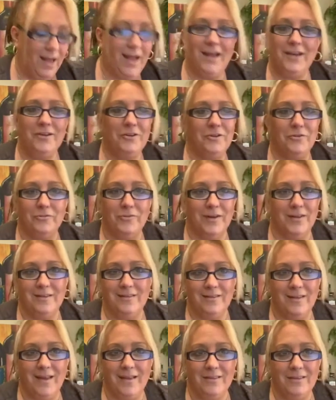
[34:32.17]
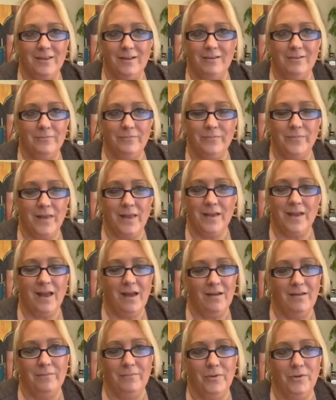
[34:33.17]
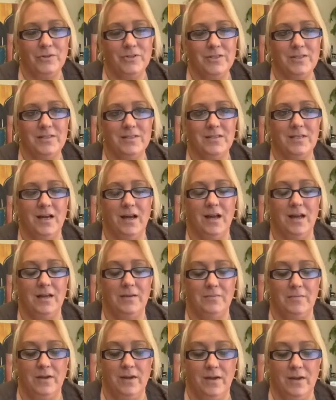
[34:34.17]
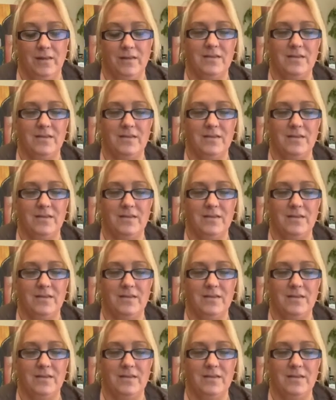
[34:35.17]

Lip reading: I could have written that though. Like most of the time,